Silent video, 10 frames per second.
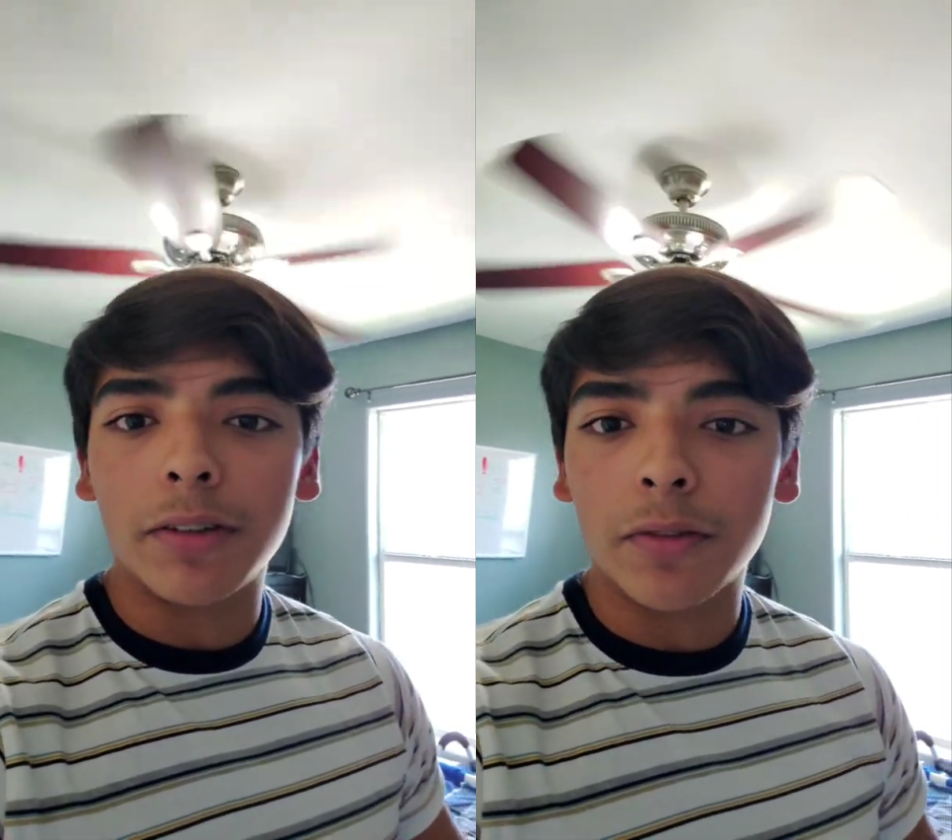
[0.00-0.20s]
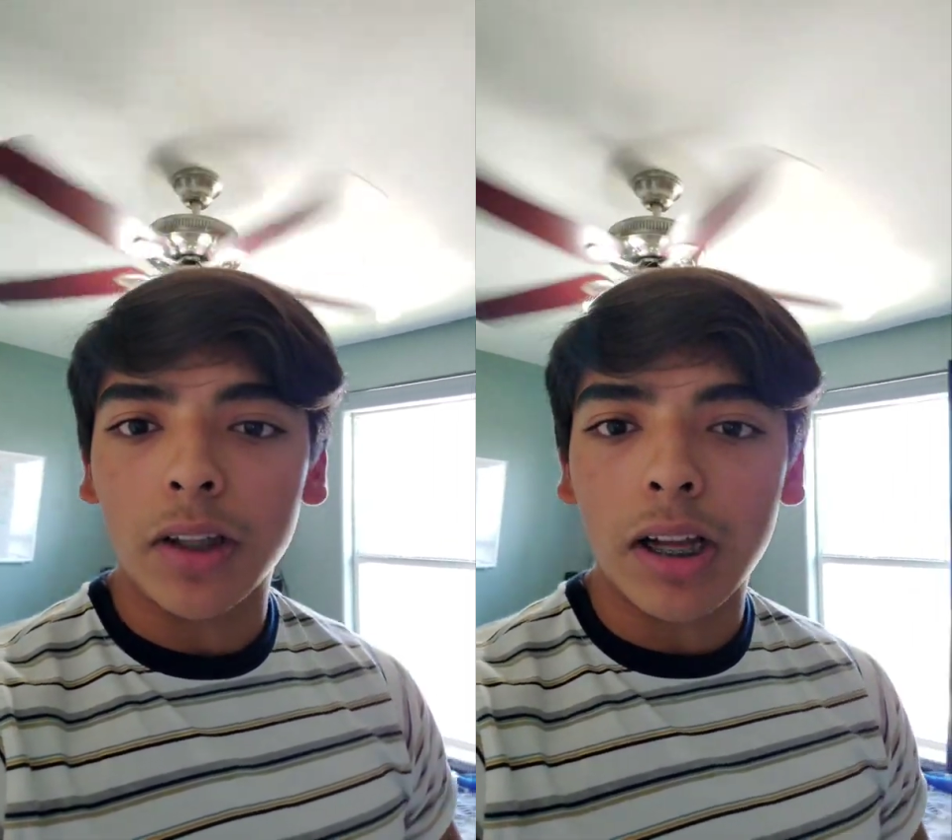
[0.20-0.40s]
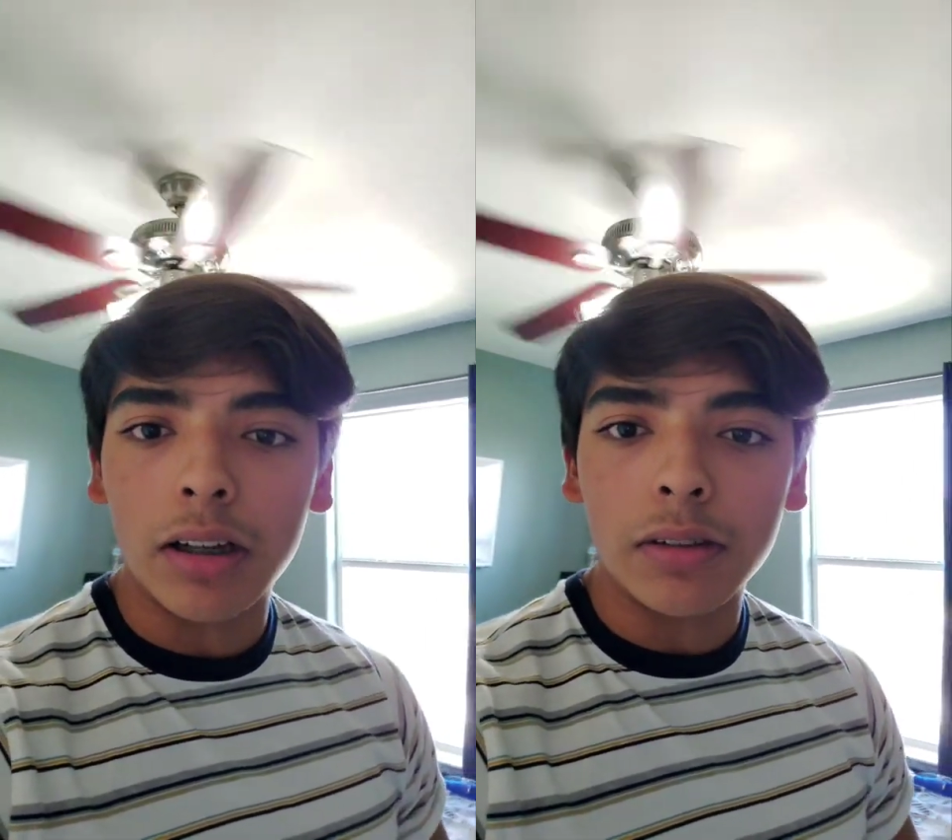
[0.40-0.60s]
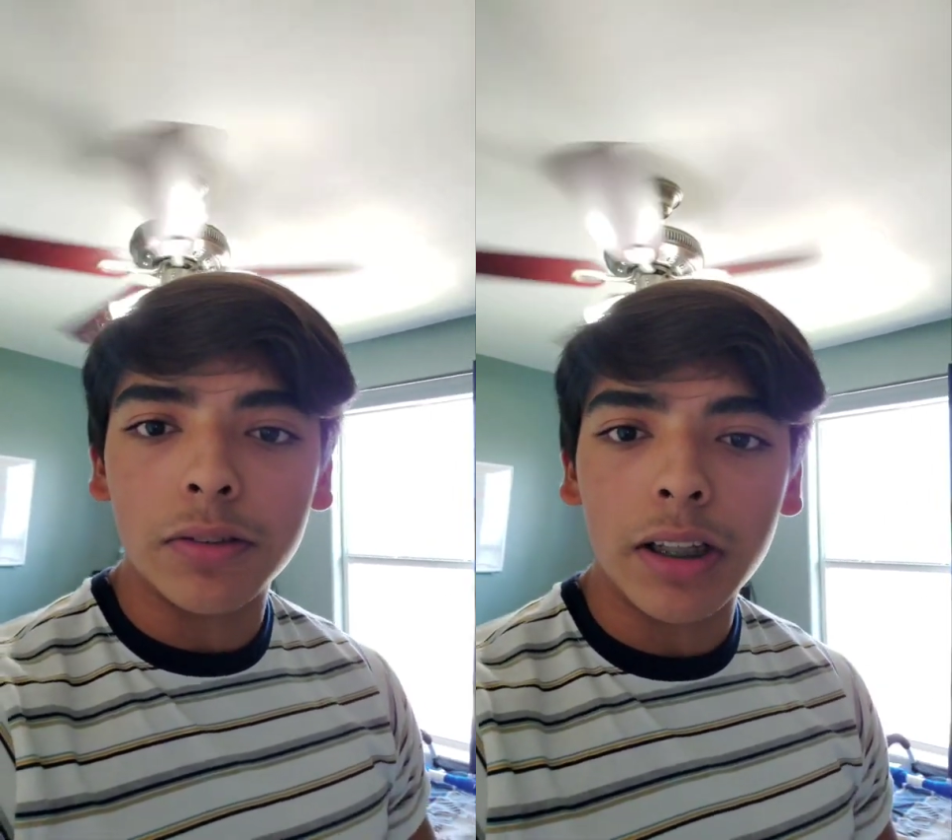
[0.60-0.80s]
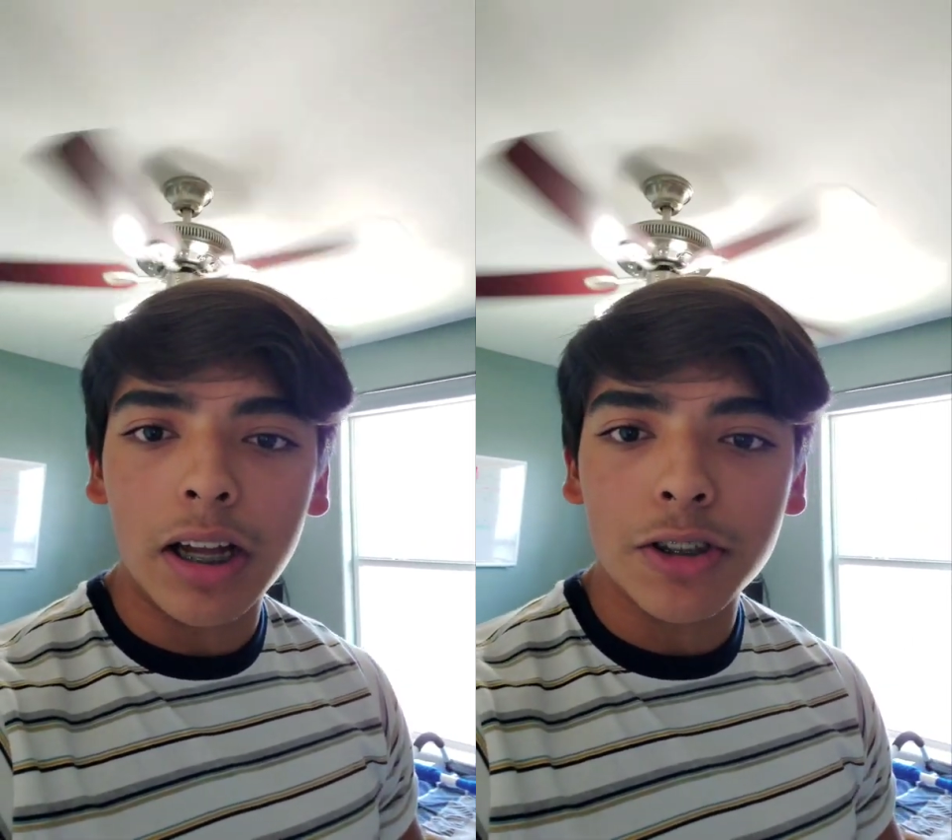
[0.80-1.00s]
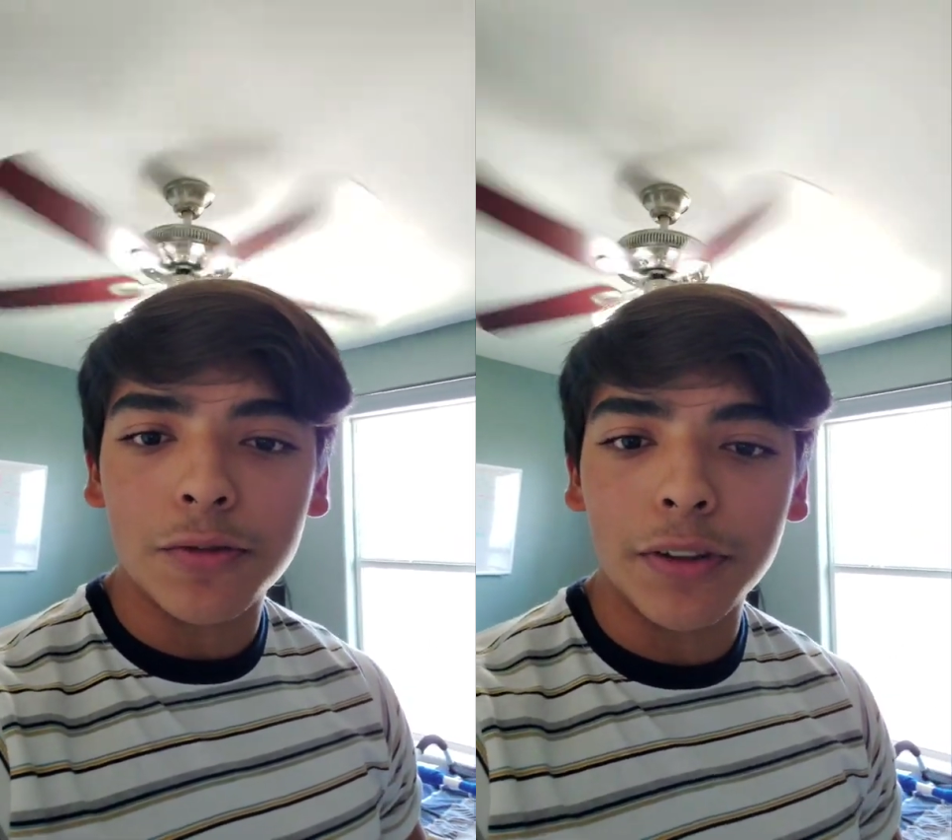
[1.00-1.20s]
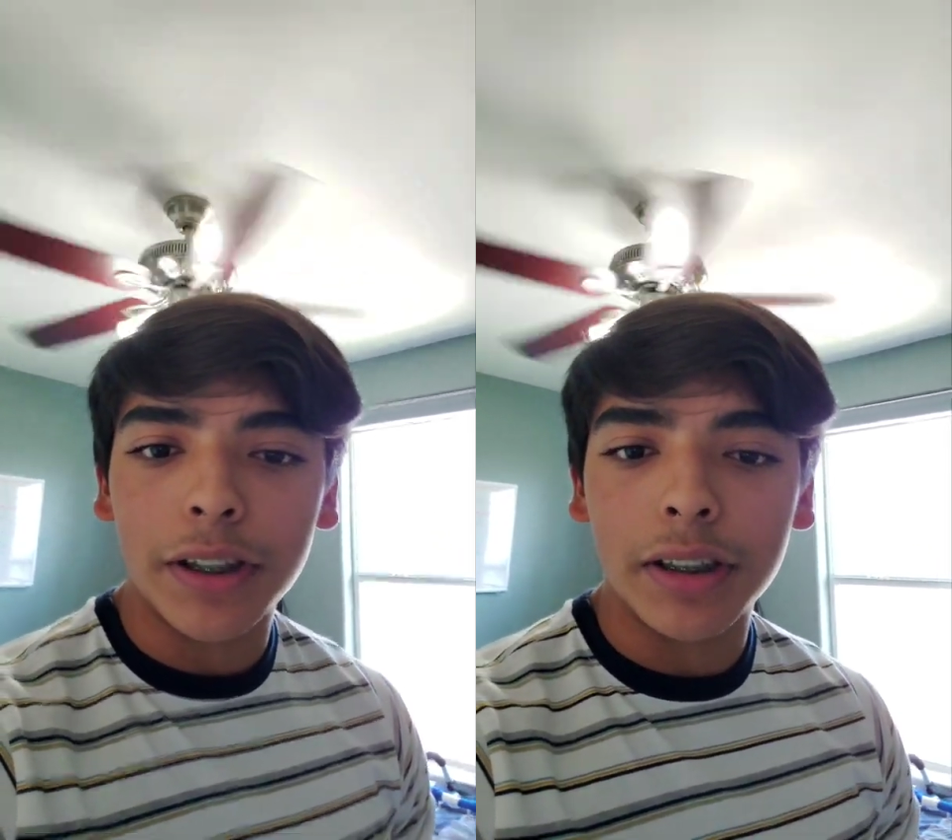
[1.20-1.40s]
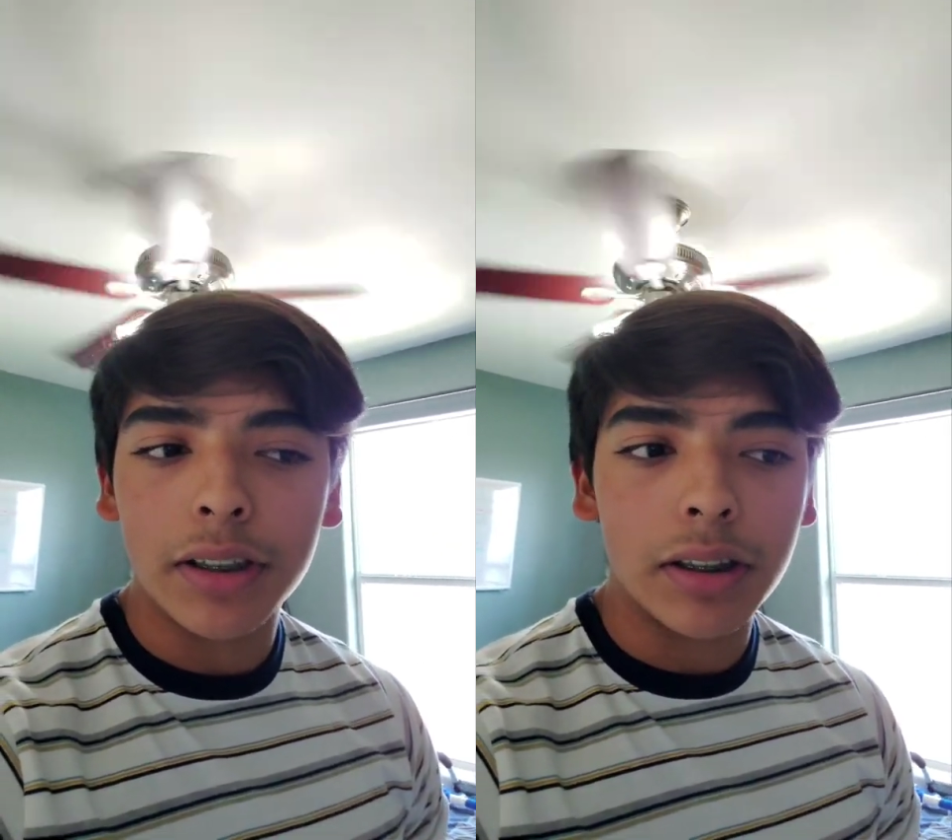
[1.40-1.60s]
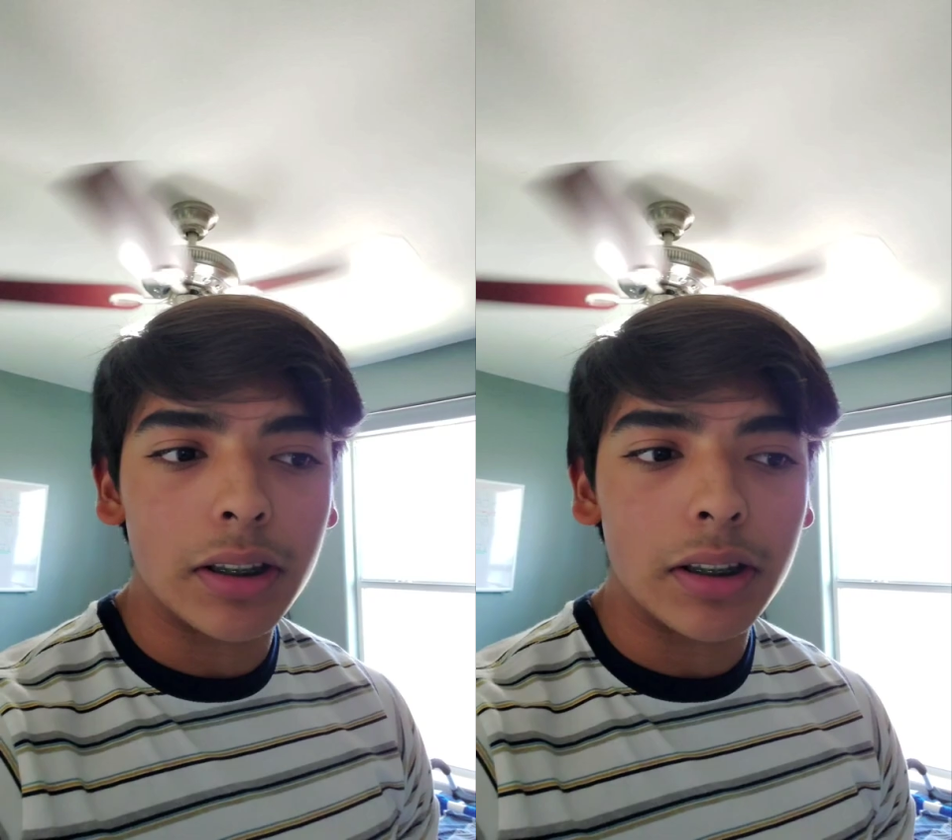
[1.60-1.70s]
of philosophy.